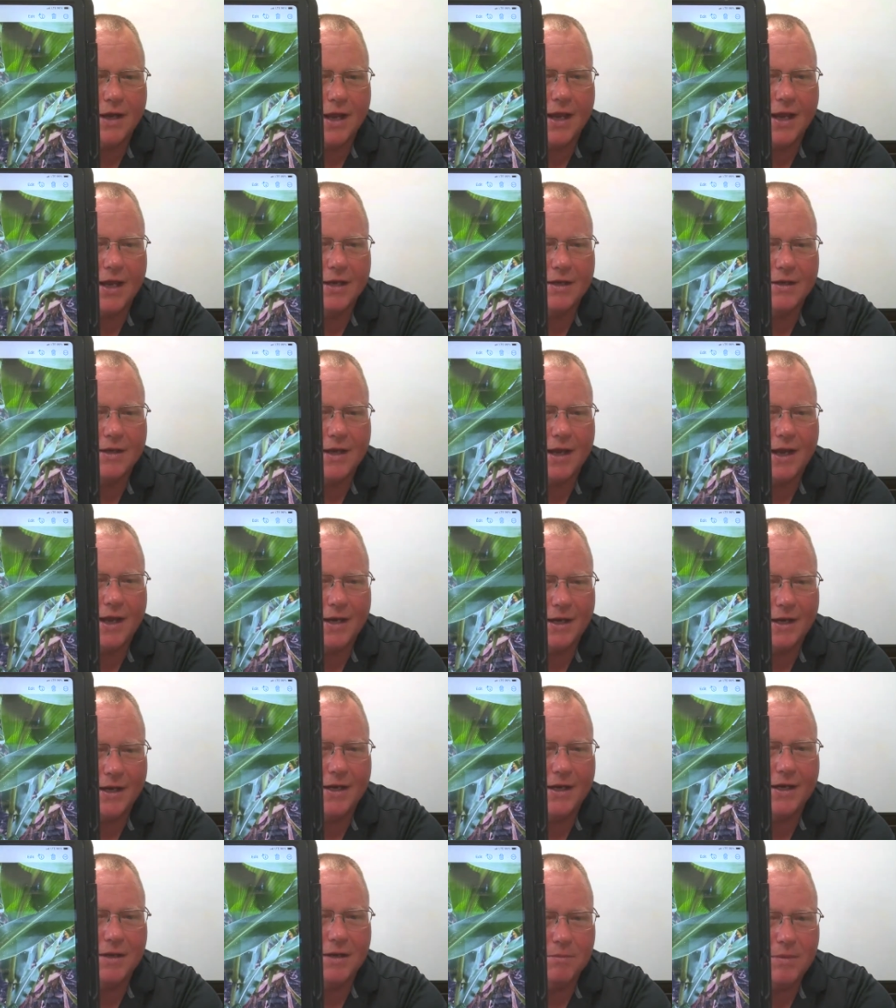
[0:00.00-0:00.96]
and
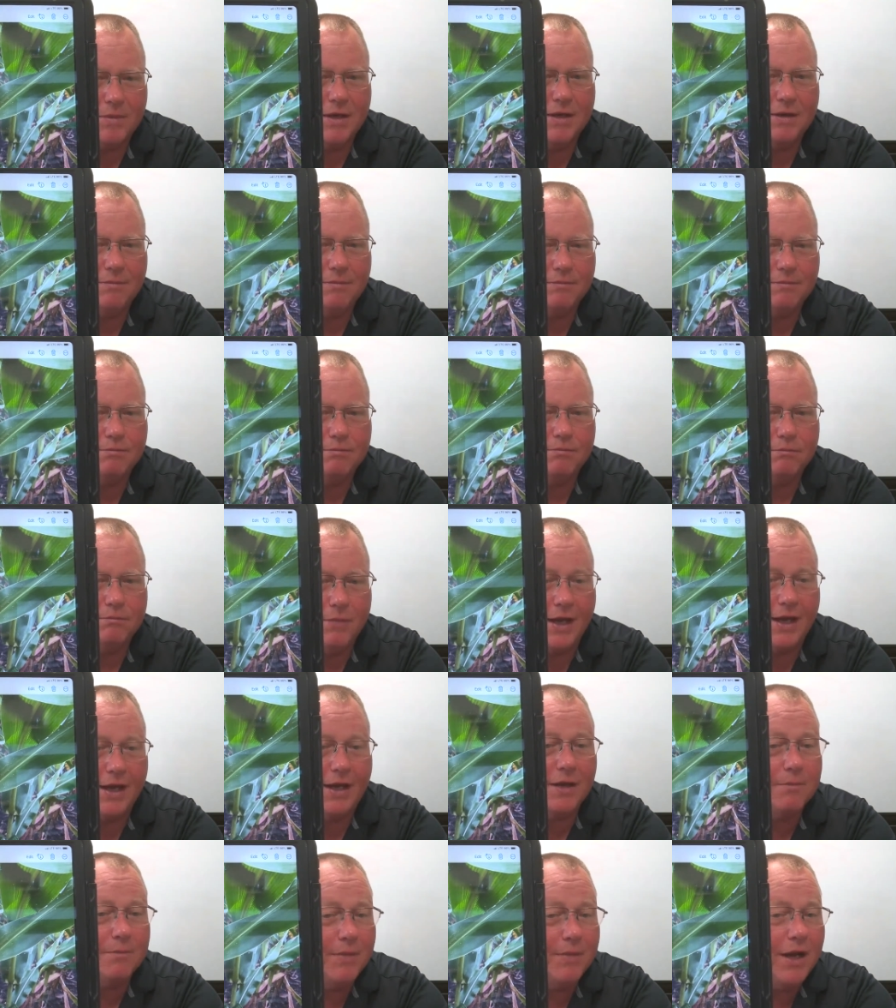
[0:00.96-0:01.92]
it can be
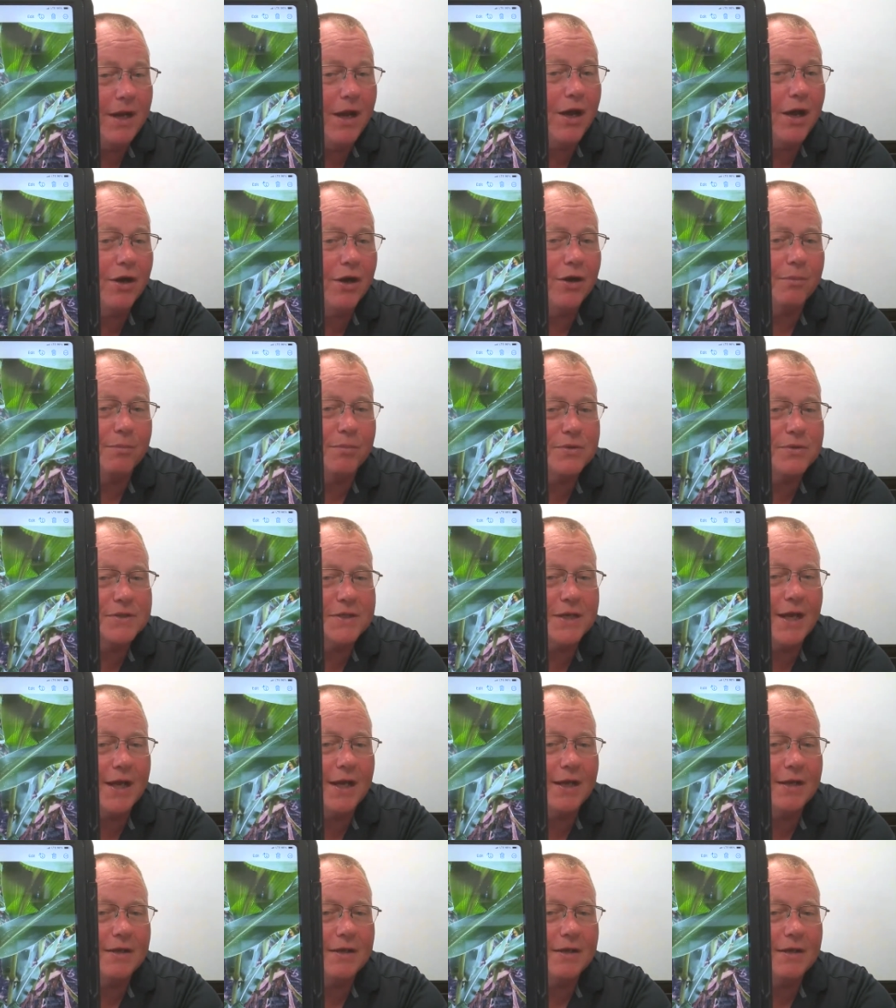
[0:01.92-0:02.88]

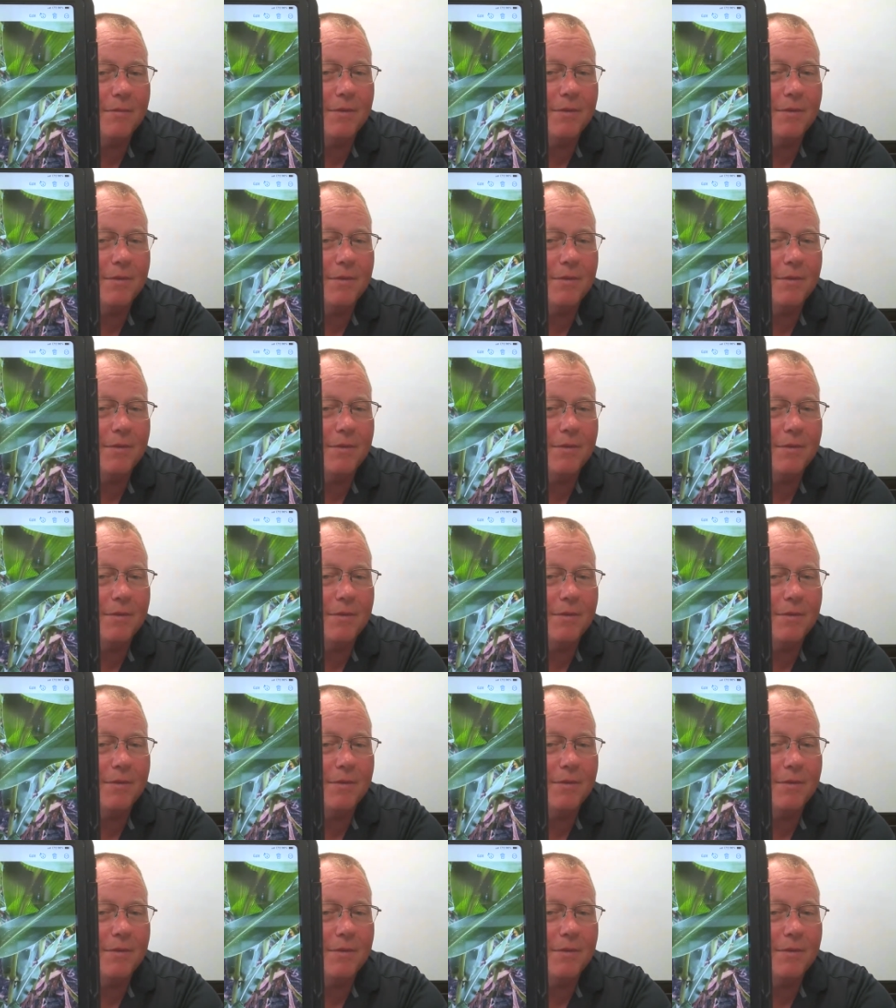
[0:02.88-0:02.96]
100%.